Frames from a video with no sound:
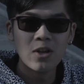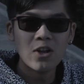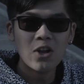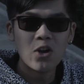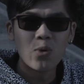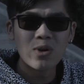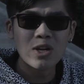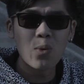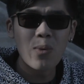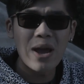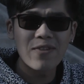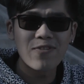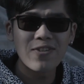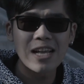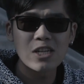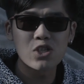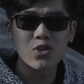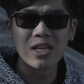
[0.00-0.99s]
We're gonna wait for
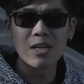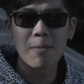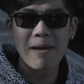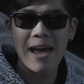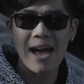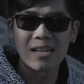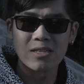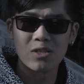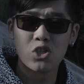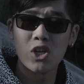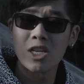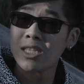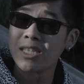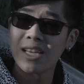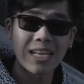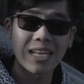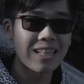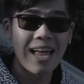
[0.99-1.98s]
that train to pass, just
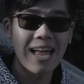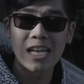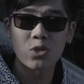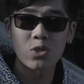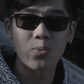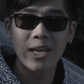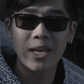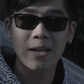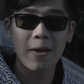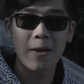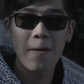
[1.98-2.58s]
like last week.